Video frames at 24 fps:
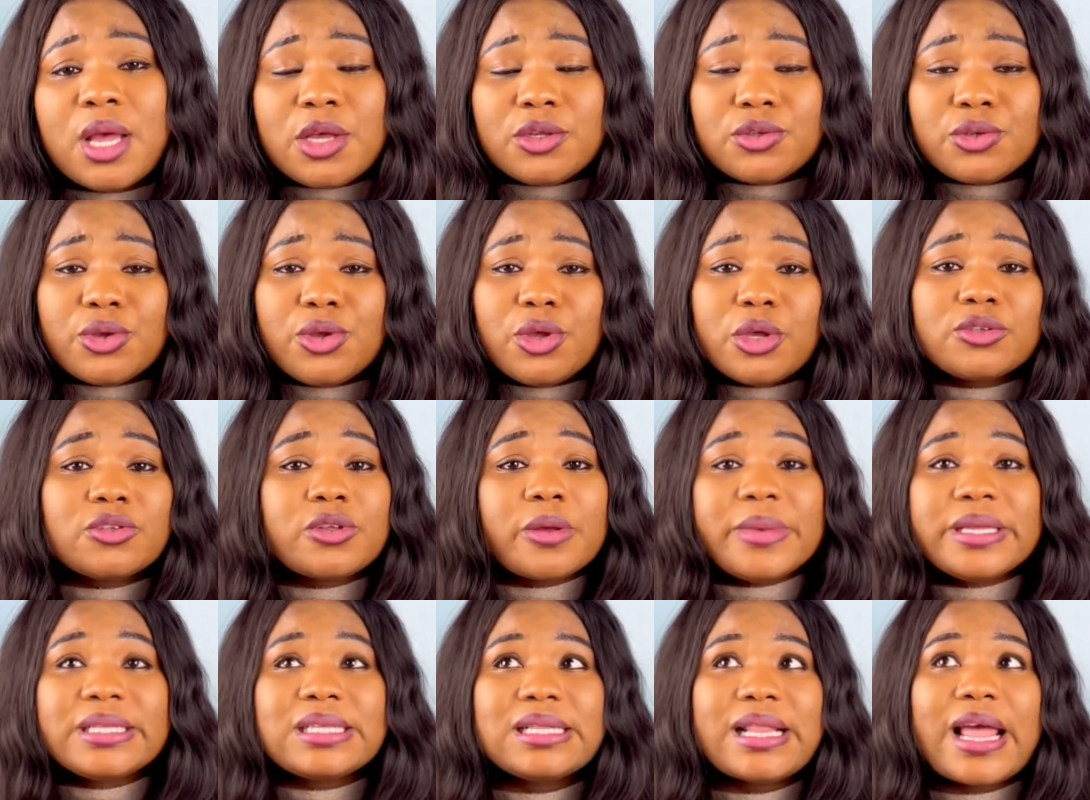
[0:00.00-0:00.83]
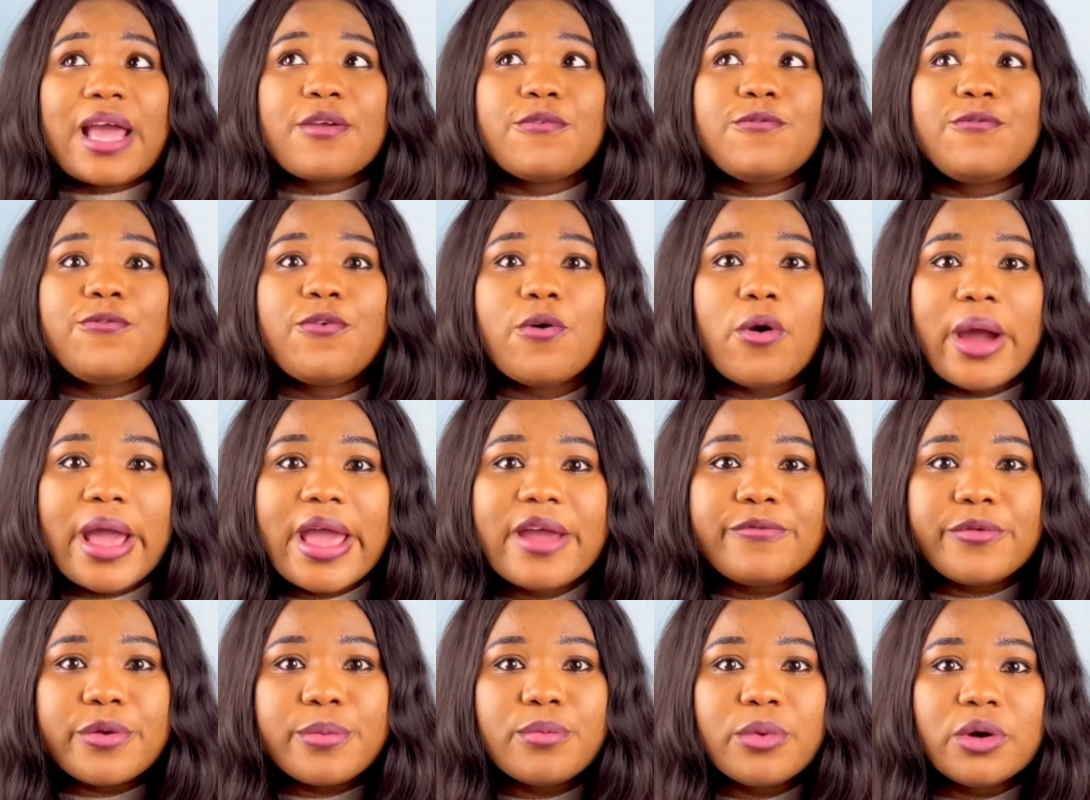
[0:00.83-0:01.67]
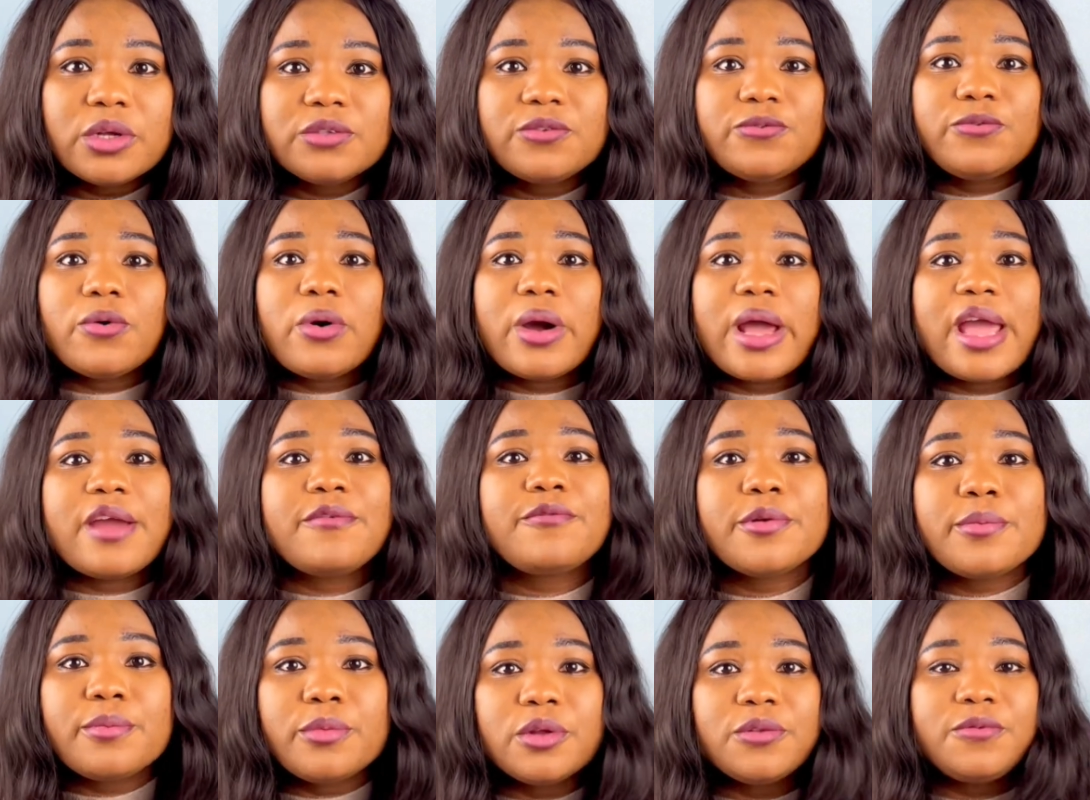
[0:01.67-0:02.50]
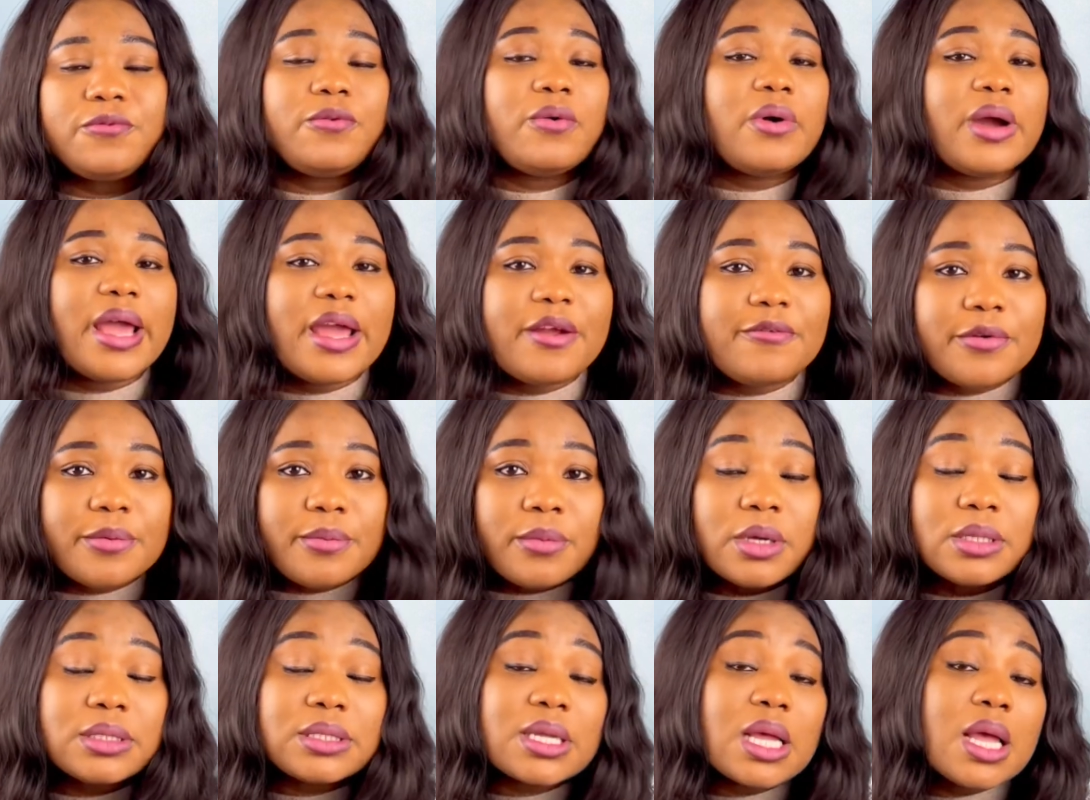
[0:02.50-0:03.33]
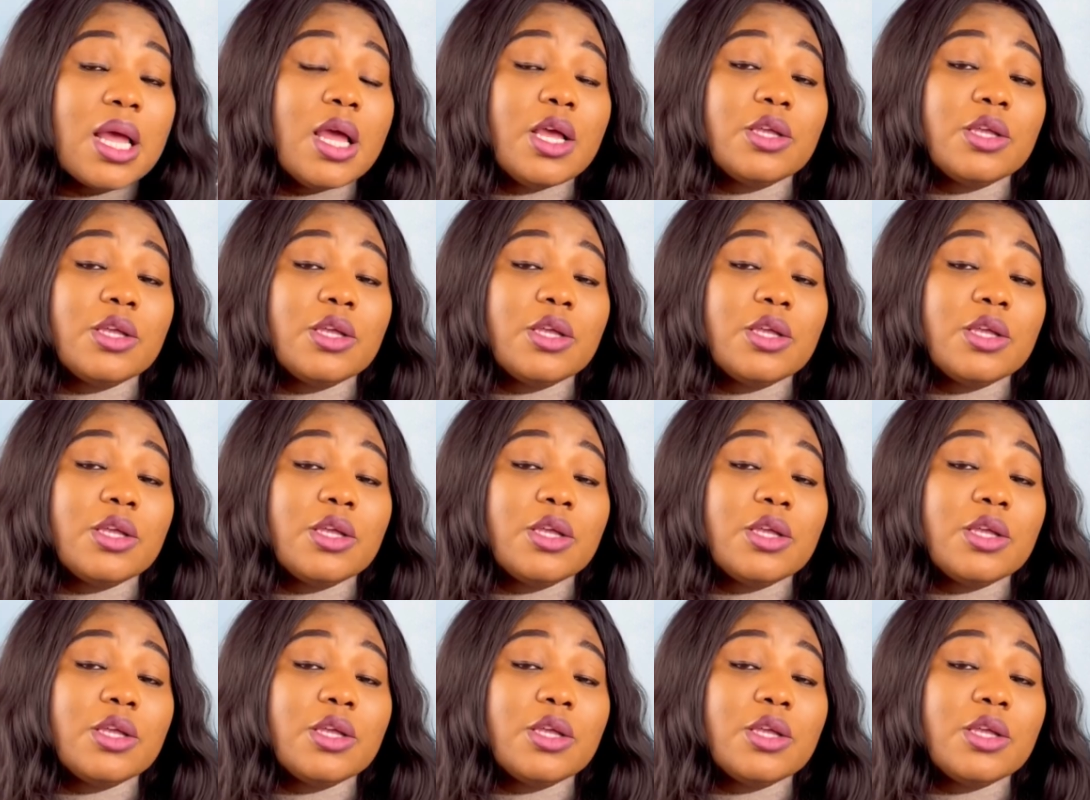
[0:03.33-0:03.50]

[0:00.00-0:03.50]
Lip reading: So you're submitting like 4 every month, 4 every month, 4 every month.